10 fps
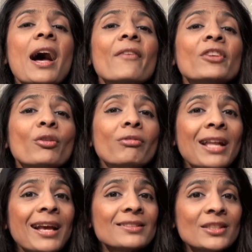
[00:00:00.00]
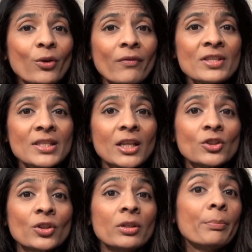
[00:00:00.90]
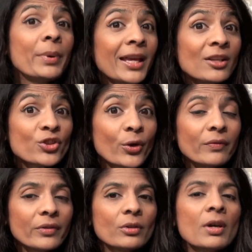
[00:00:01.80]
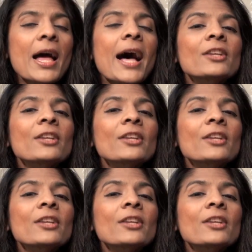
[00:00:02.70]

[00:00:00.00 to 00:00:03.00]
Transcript: having a relaxing conversation, being jovial,